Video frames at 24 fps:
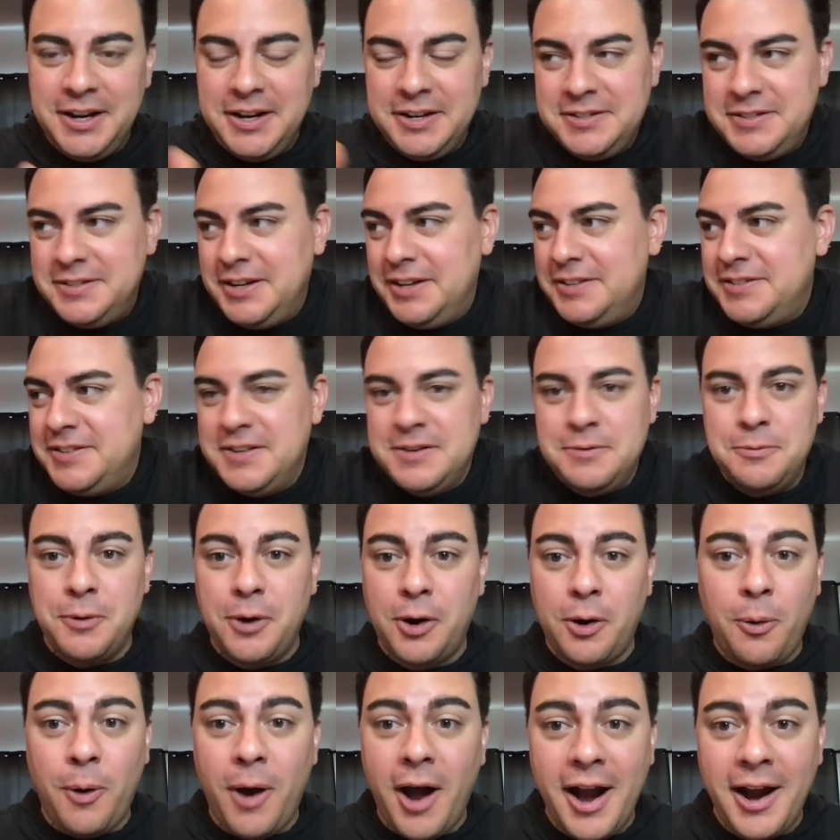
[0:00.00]
it doesn't
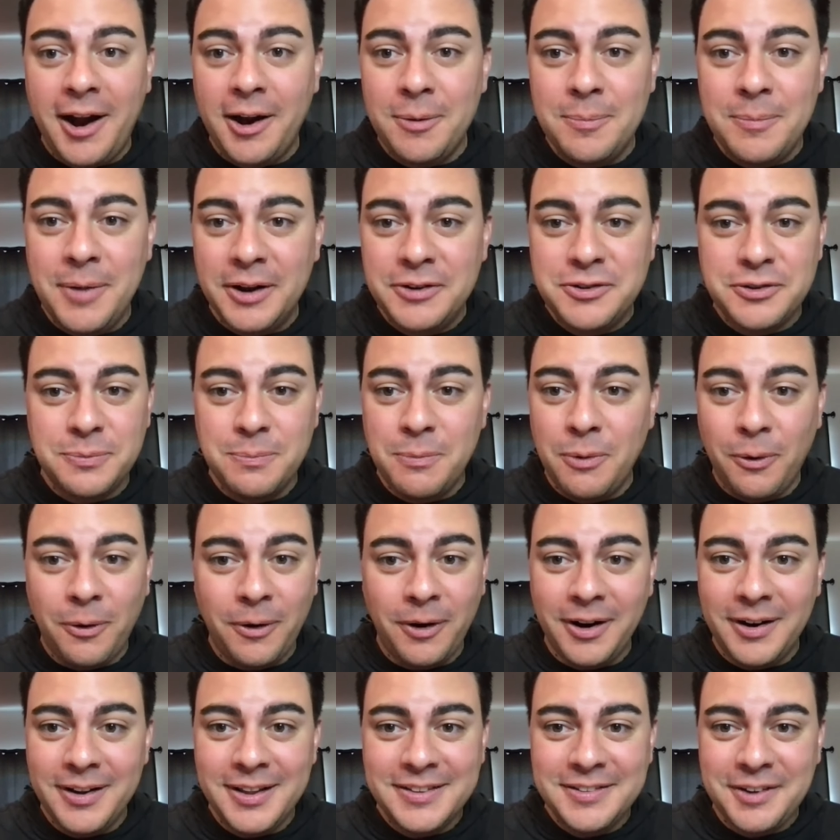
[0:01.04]
require much
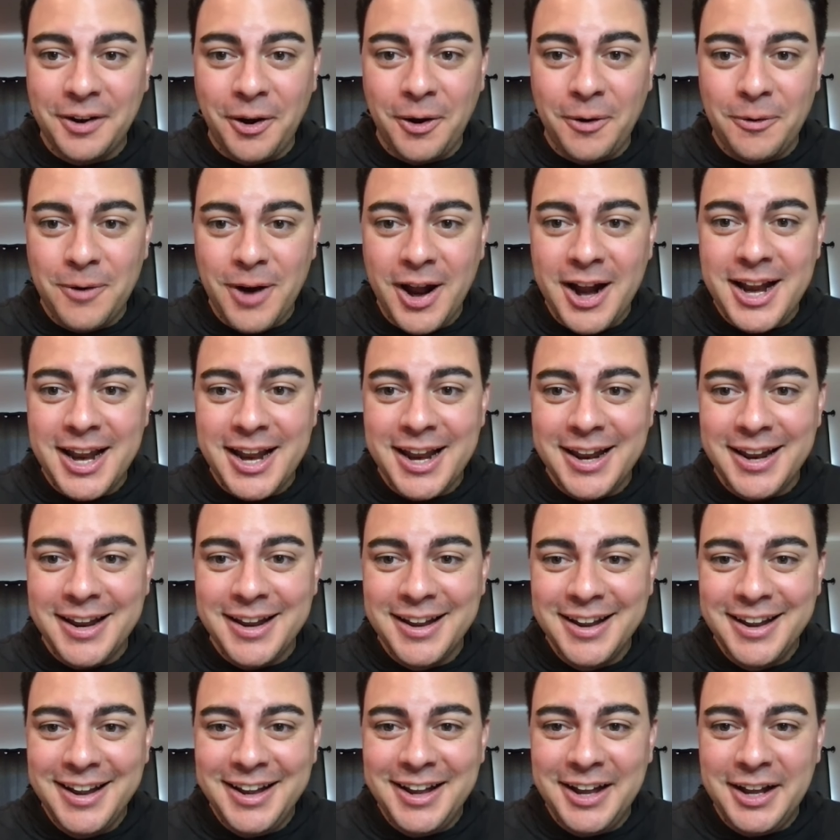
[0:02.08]
more it's already